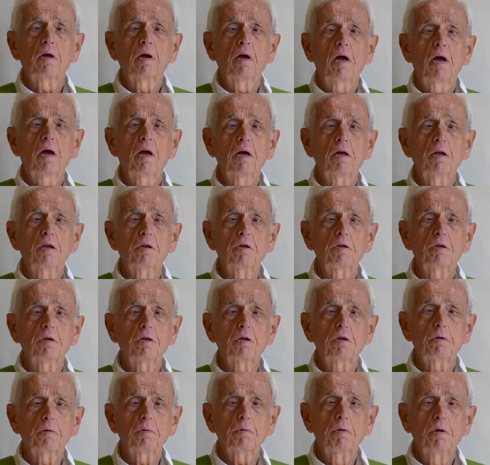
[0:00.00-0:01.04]

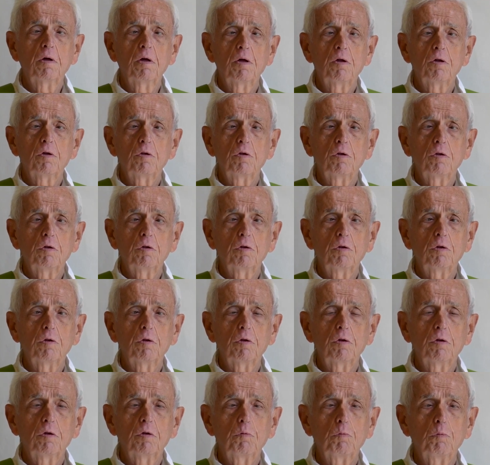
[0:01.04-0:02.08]
And
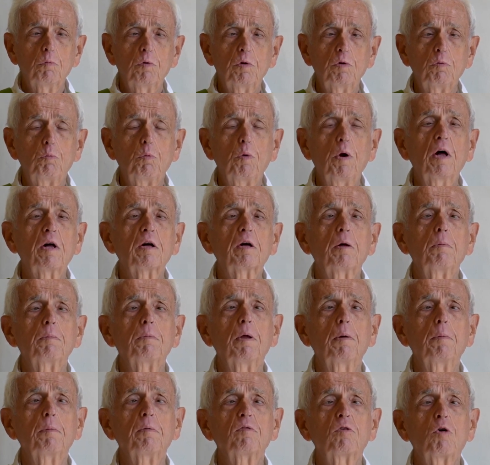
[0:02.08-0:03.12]
we welcome
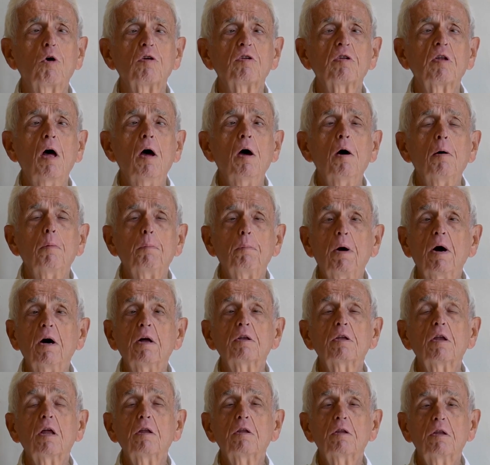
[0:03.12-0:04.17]
them, of course,
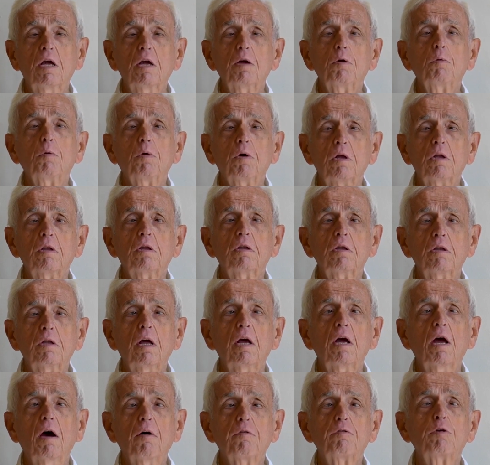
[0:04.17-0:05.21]
but
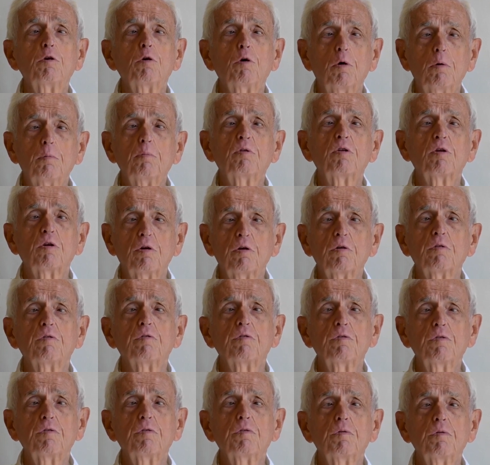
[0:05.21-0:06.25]
they have to
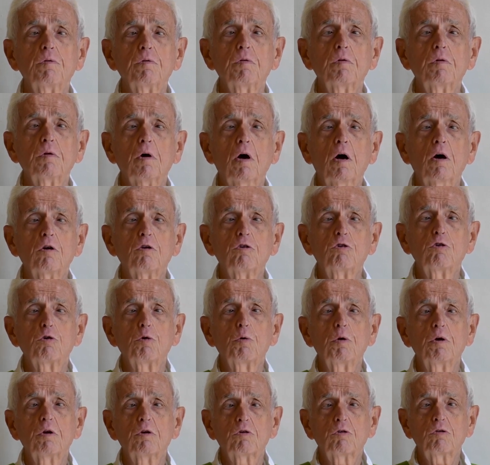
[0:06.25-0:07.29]
observe our
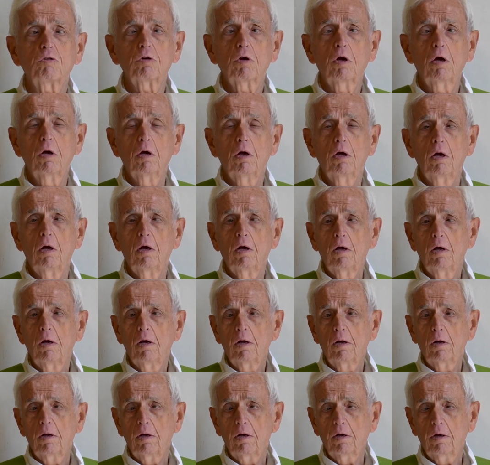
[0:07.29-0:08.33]
Jewish
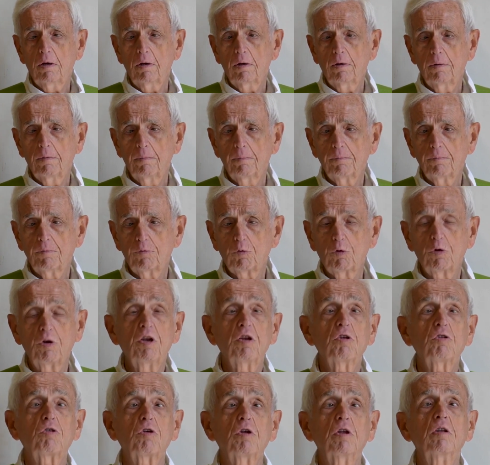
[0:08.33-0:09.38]

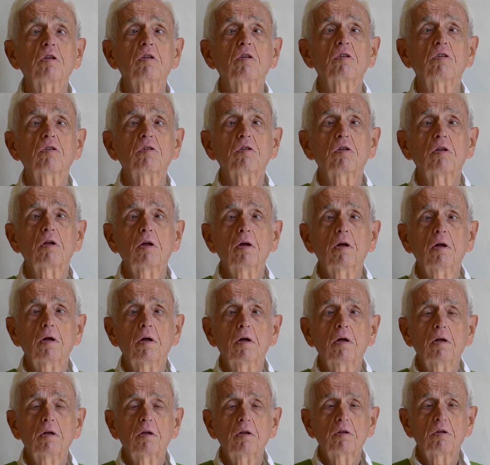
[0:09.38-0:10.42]
traditions,
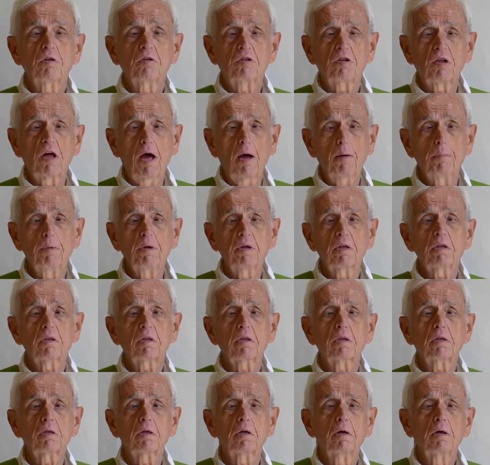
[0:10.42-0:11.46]

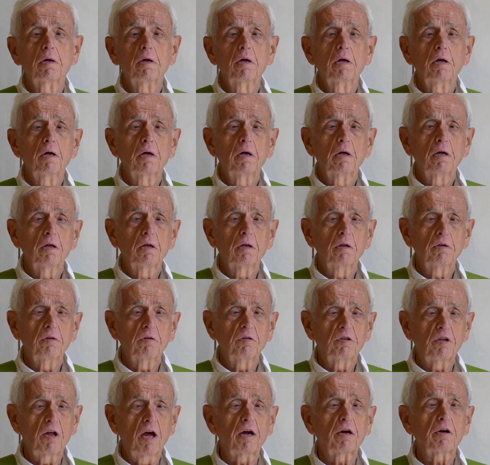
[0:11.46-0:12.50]
Sabbath,
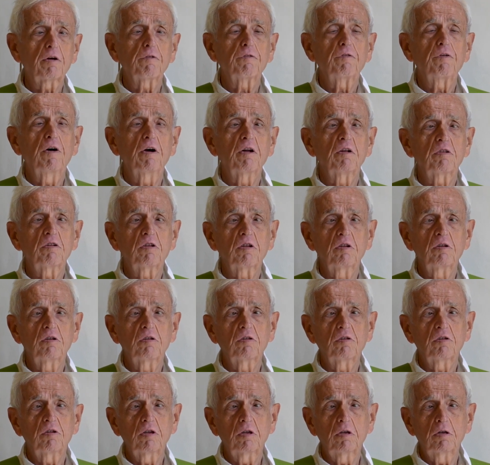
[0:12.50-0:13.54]

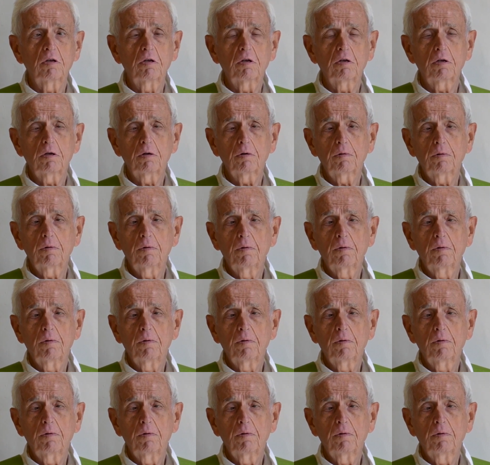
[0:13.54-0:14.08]
sacrifices, and